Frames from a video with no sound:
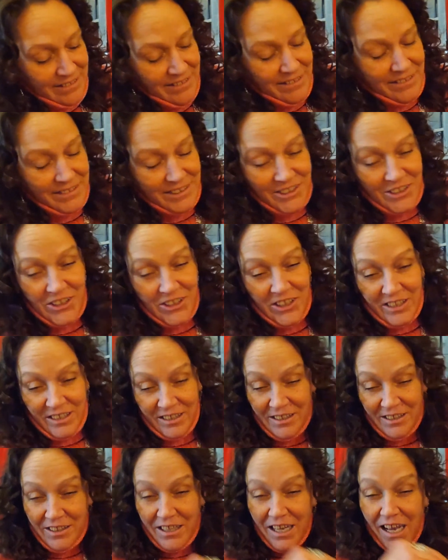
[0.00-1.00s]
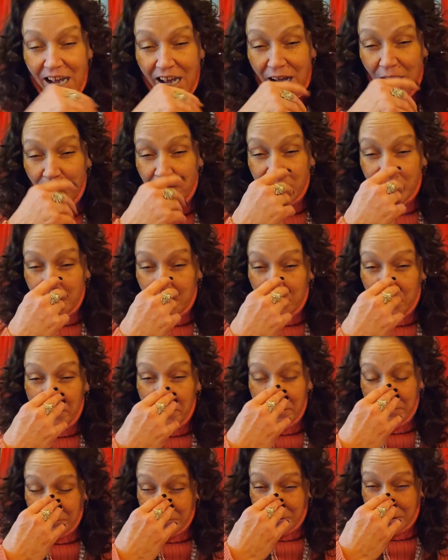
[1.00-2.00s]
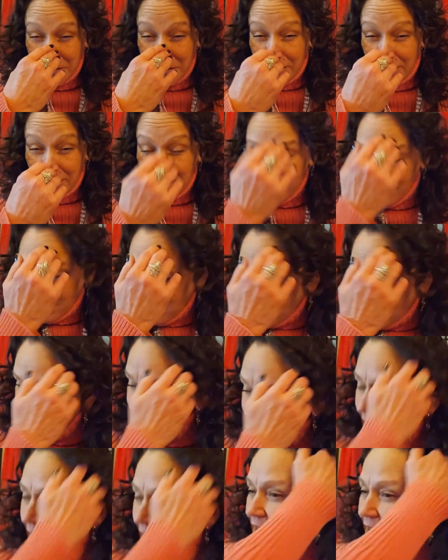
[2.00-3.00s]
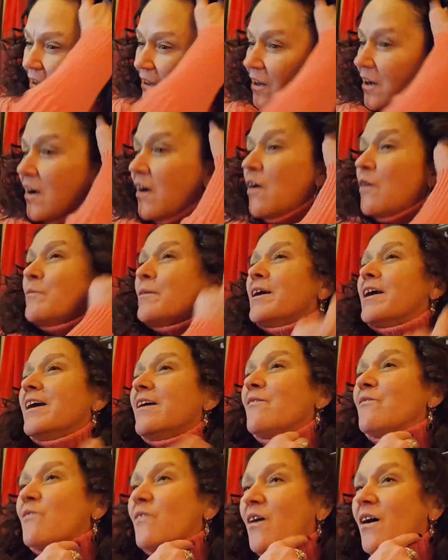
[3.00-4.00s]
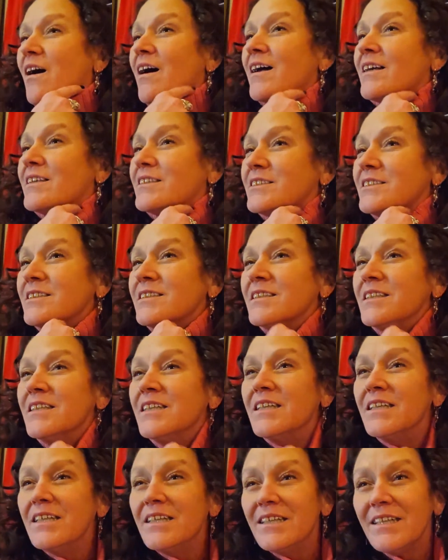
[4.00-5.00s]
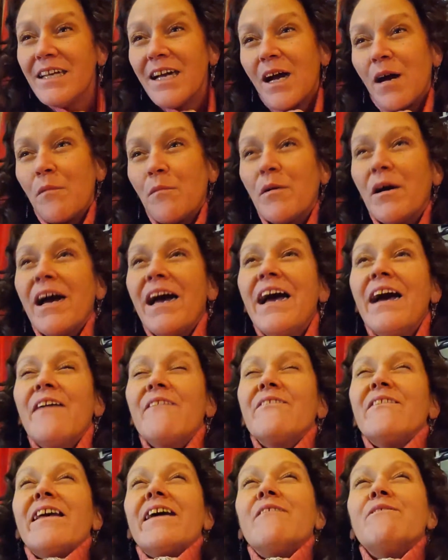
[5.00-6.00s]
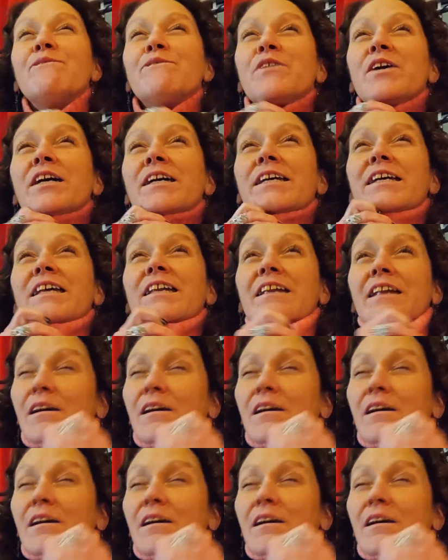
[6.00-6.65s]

Shit. I was worried I was like, oh man, watch. I'm gonna have that fucking,